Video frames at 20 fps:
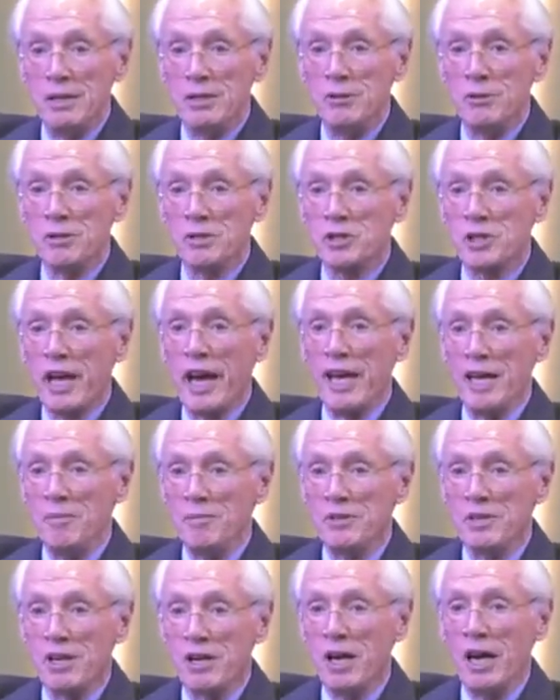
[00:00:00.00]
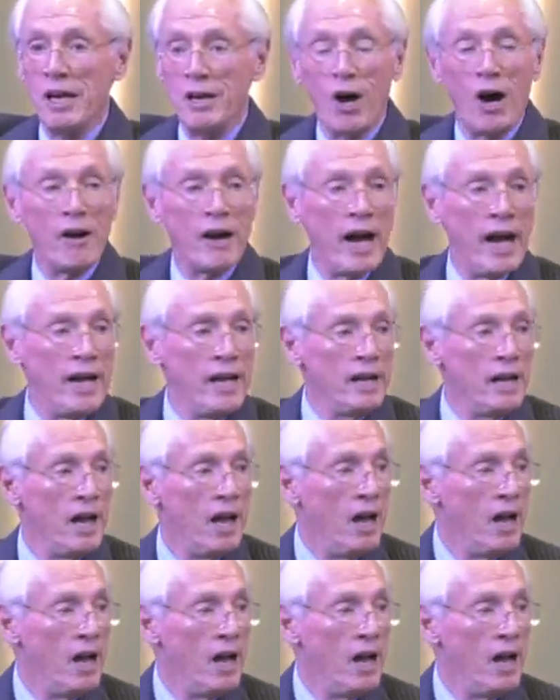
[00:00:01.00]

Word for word: You escaped. Good. All right.